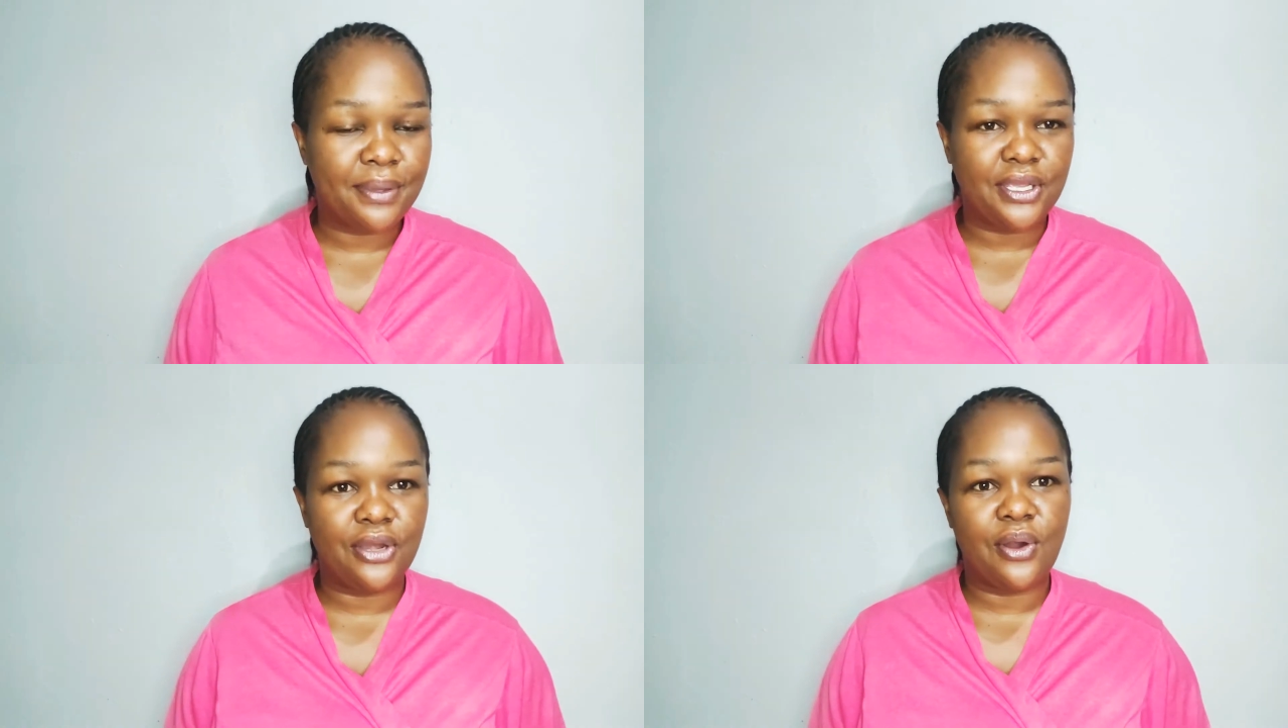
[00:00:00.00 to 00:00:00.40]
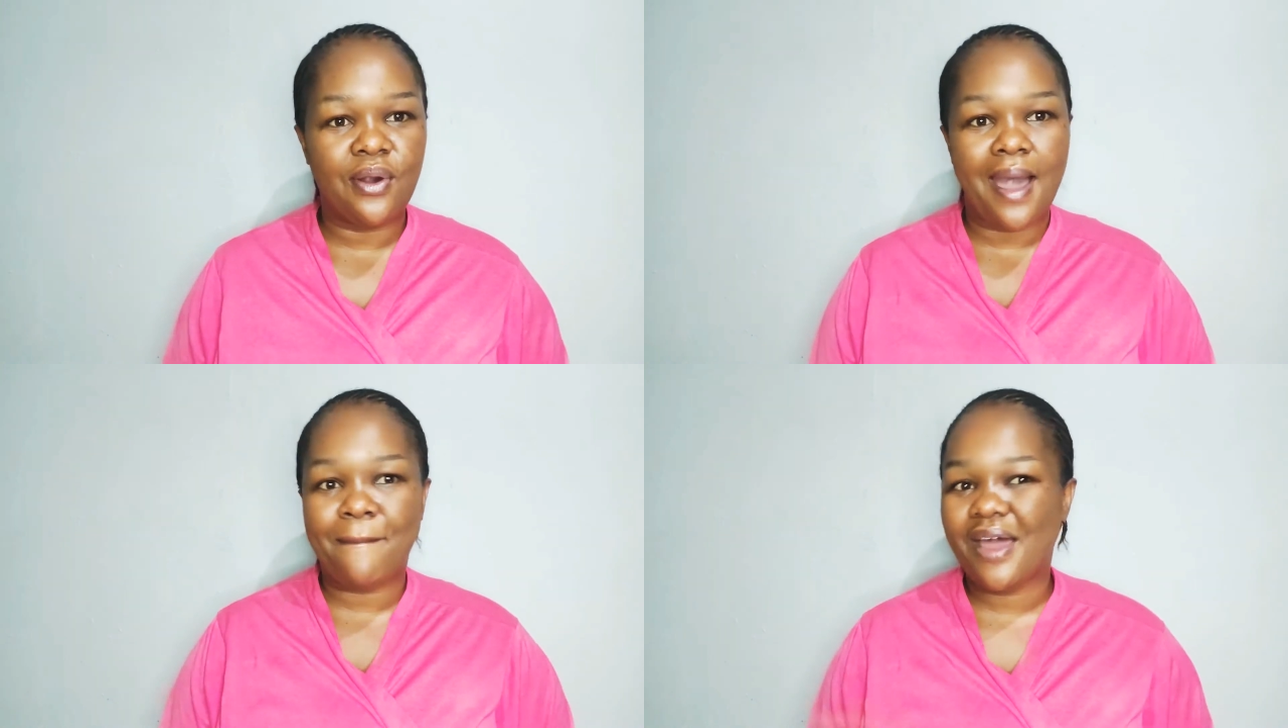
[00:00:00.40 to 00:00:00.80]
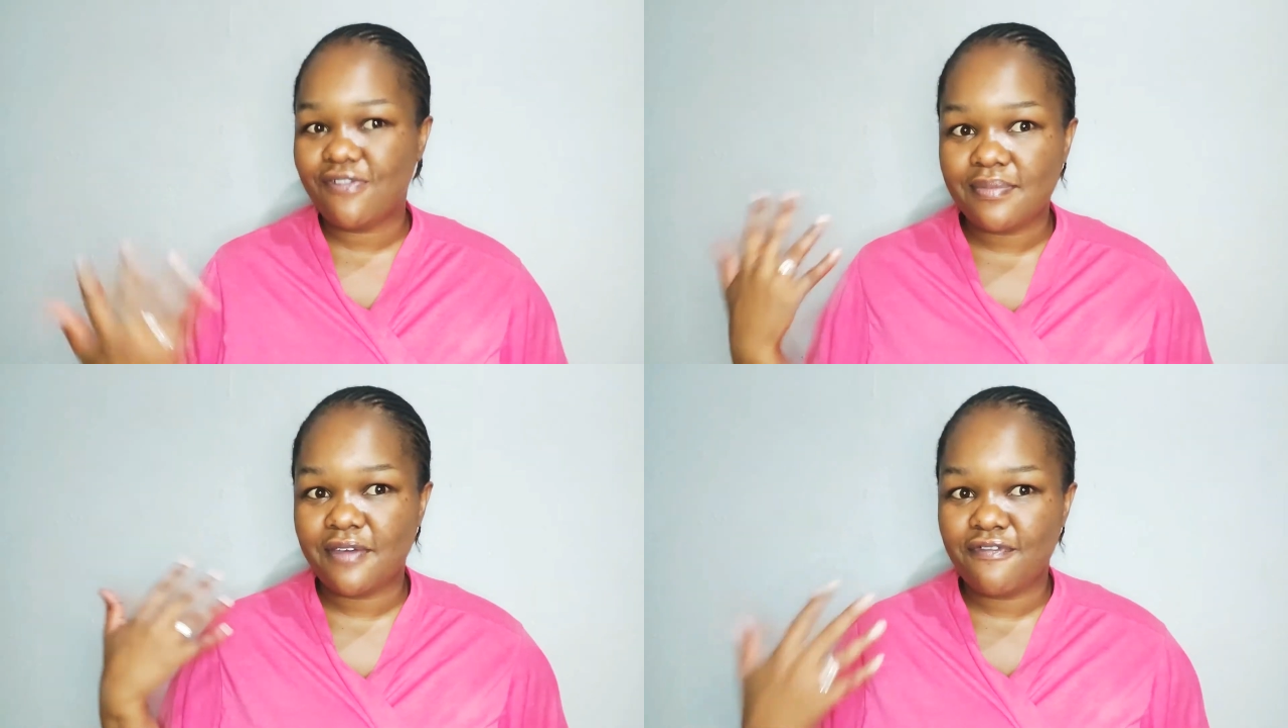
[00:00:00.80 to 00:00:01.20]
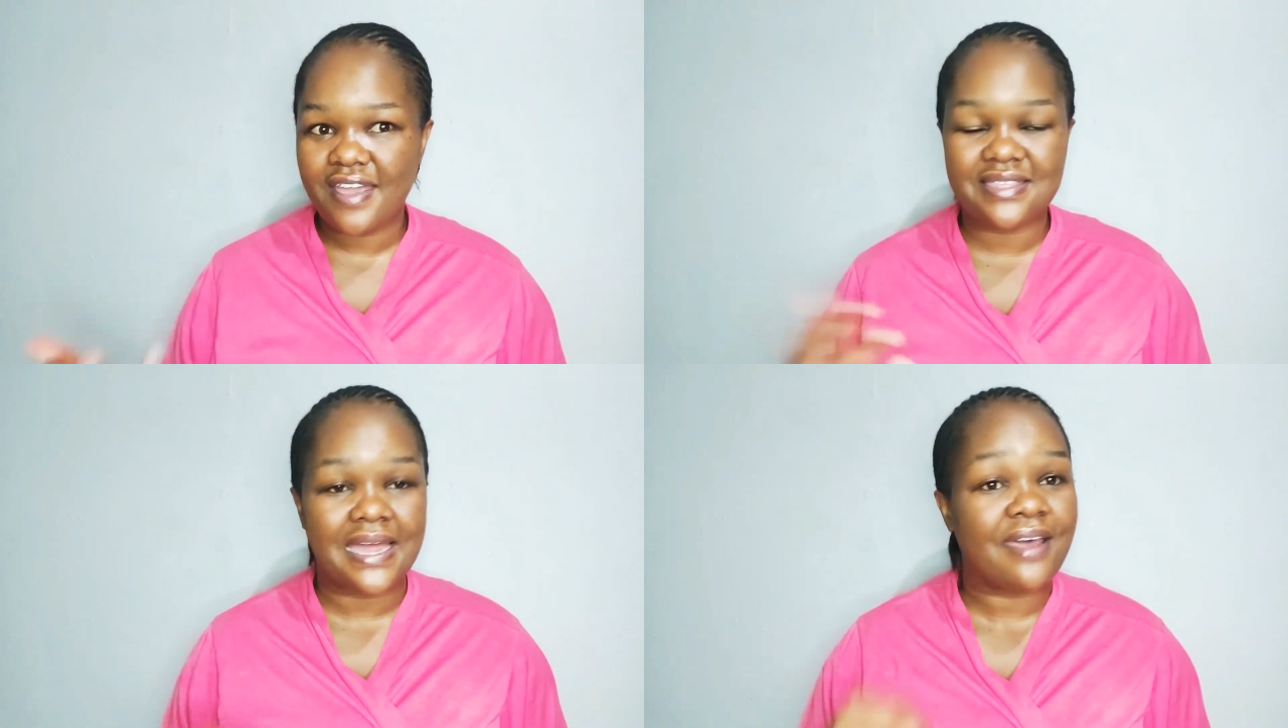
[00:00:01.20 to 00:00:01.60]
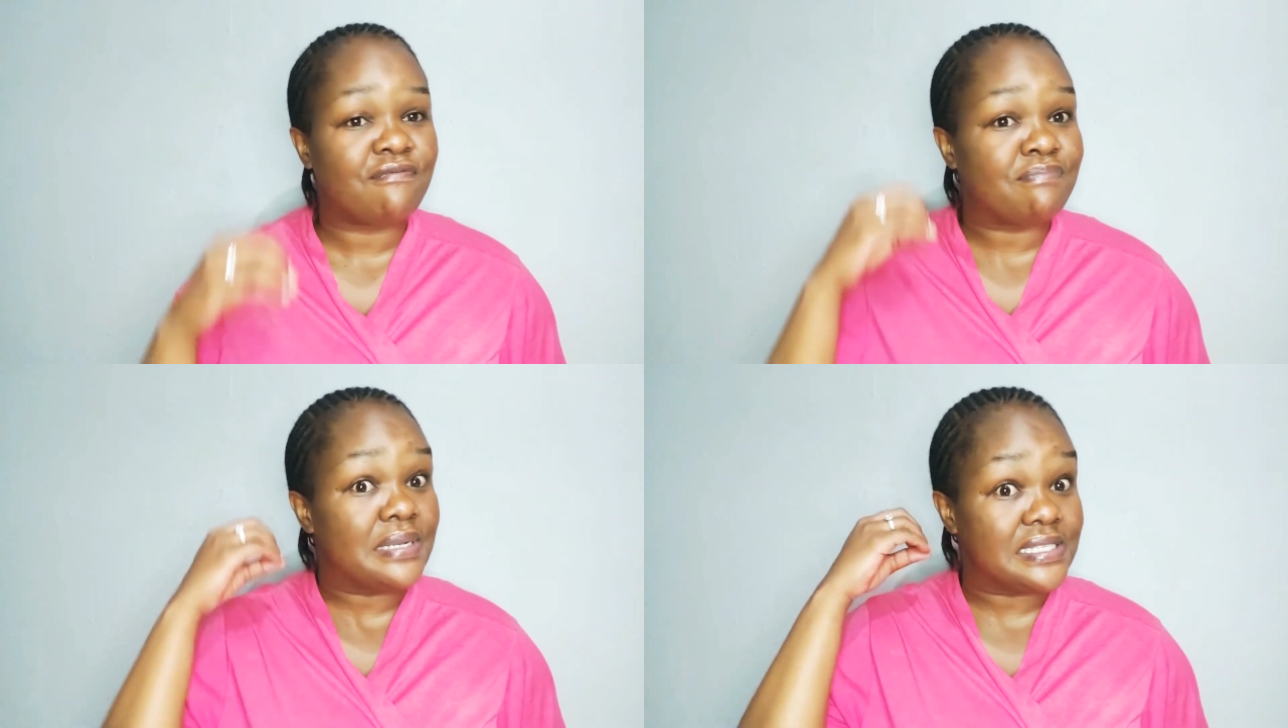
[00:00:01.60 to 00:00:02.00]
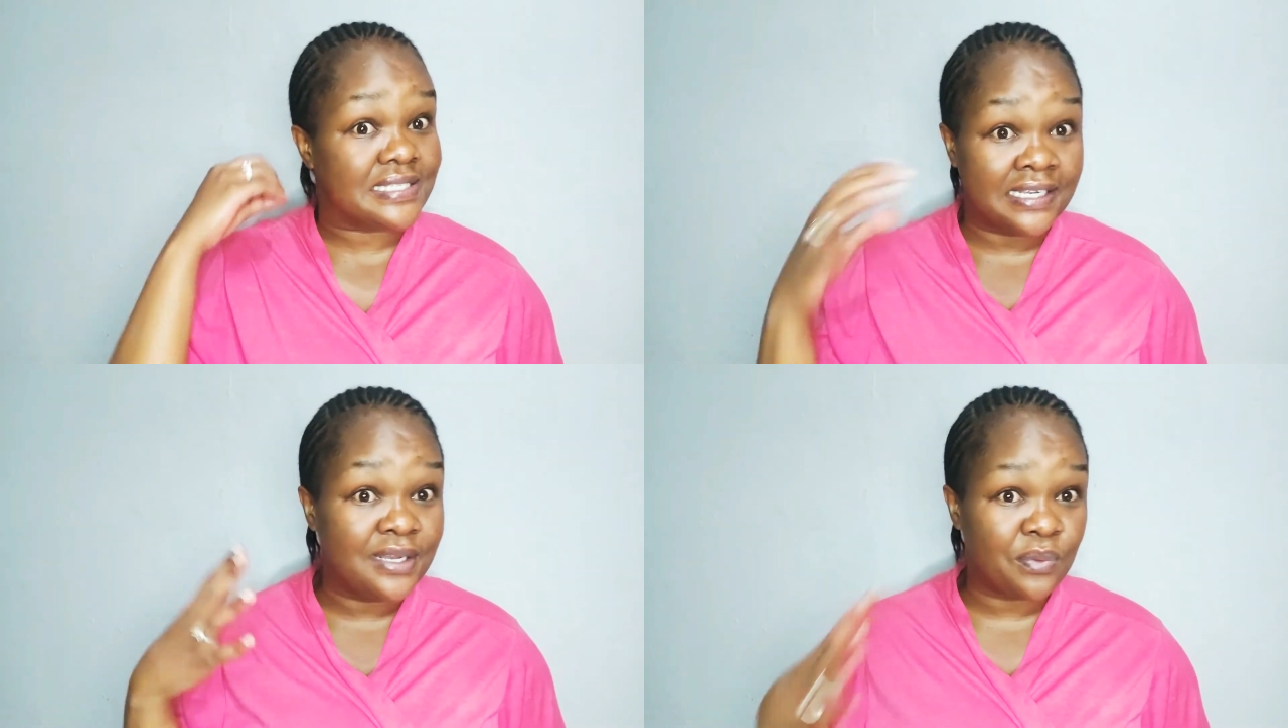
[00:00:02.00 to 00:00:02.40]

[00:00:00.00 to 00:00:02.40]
Apart from the fact that I've been dealing